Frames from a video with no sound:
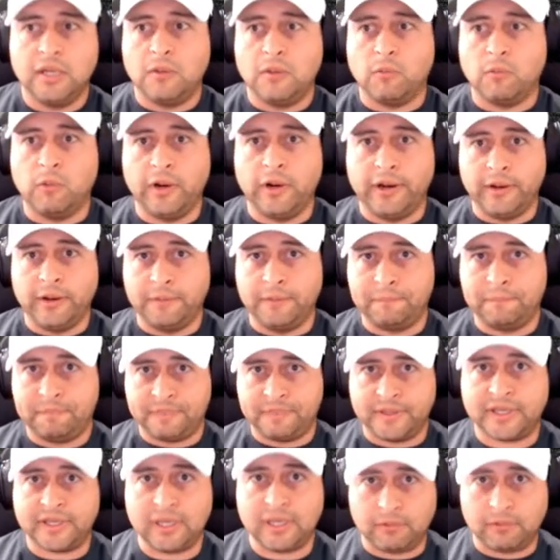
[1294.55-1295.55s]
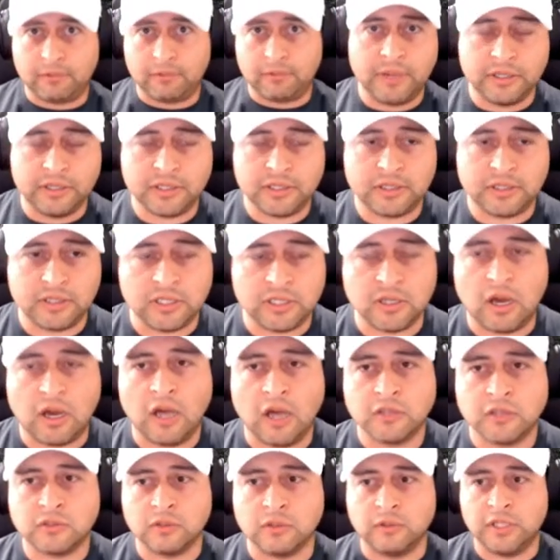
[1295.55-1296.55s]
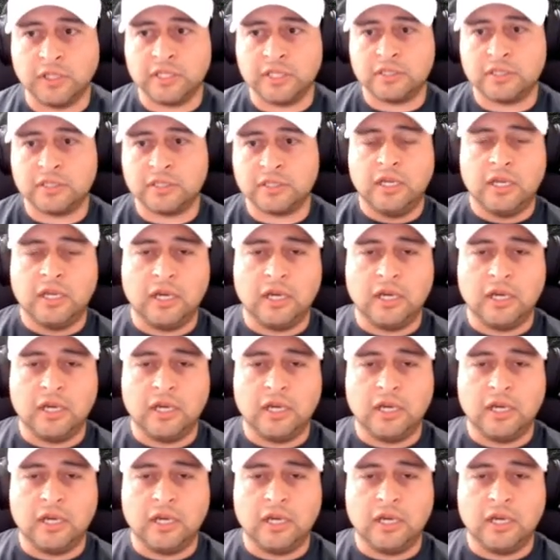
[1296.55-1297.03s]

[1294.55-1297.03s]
where the Gateway Pundit also is,